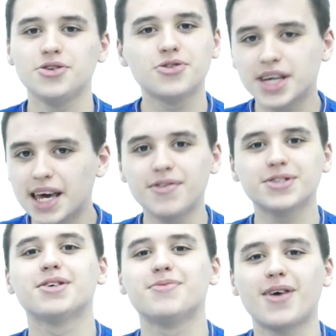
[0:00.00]
You could give it
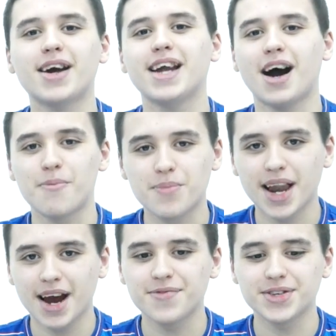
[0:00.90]
to him right now.
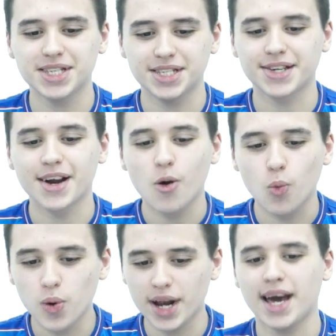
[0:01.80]
Player of the season,
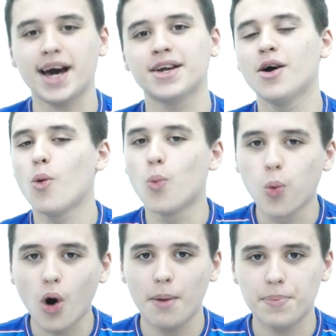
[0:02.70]
Willian.
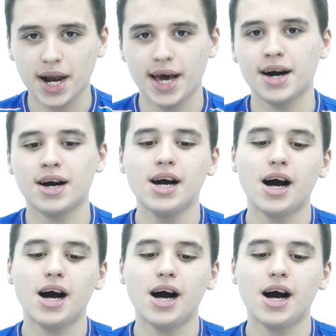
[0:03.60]
What a player.